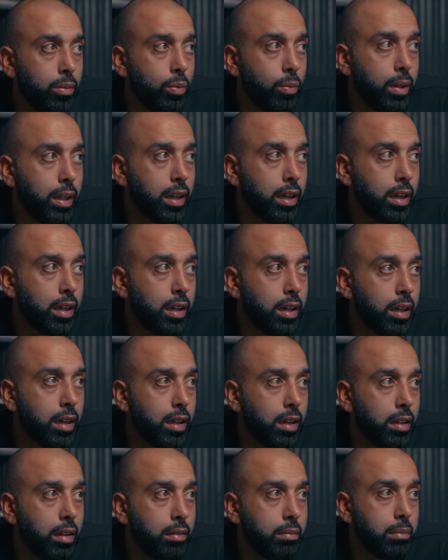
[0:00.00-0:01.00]
We
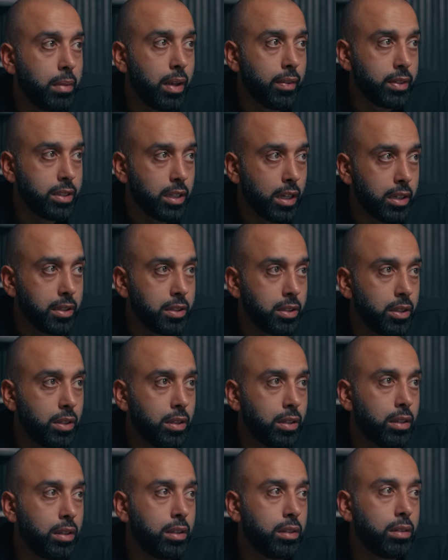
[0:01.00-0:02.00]
have a
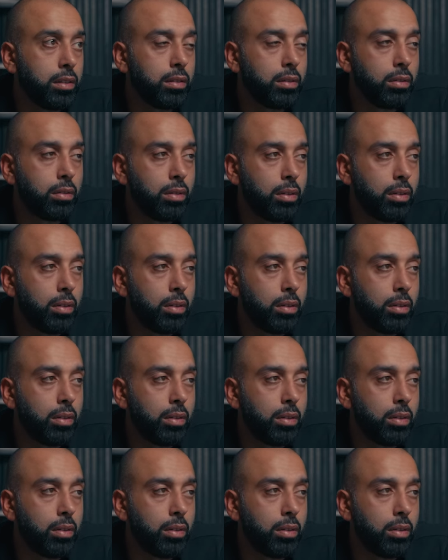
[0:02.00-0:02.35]
title,